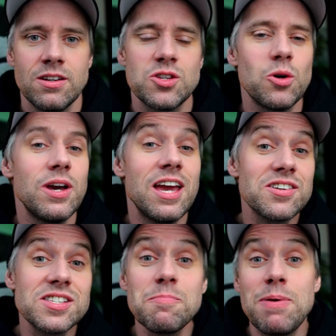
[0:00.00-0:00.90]
So
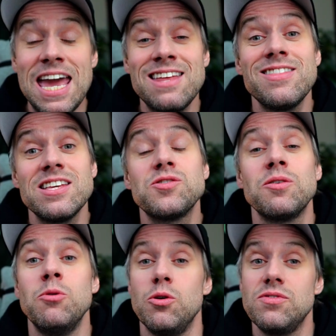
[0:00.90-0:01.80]
here's the pain this
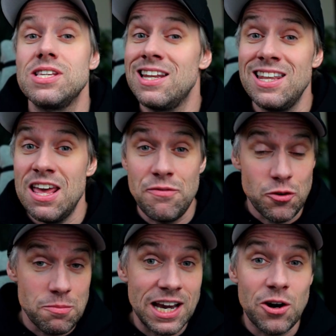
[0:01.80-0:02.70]
removes. And if
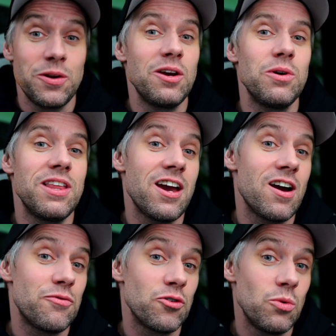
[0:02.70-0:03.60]
you've been coding with
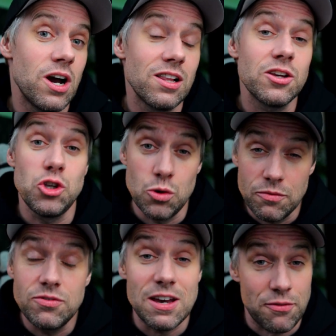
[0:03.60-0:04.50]
AI for a while,
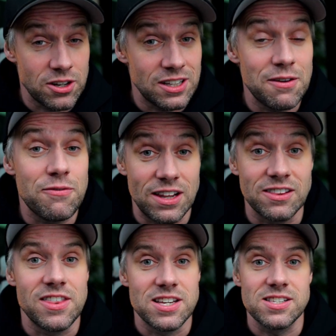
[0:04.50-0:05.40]
you've definitely
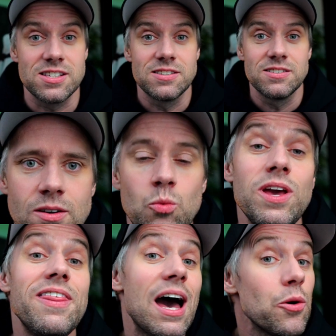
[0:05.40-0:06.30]
felt this.
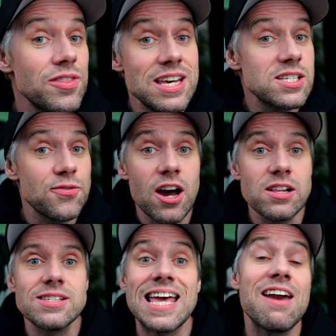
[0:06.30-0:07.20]
Without these
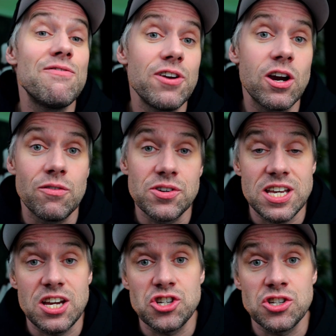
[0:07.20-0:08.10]
files, every
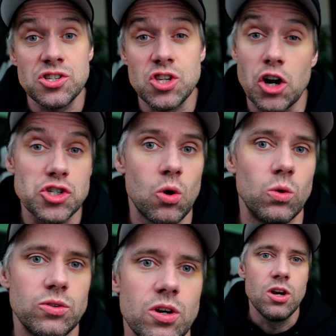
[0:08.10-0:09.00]
conversation starts
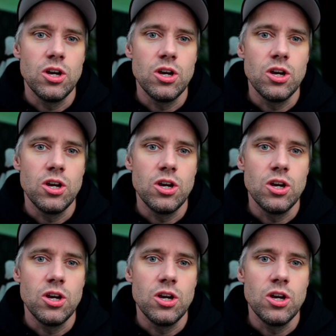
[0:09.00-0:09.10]
cold.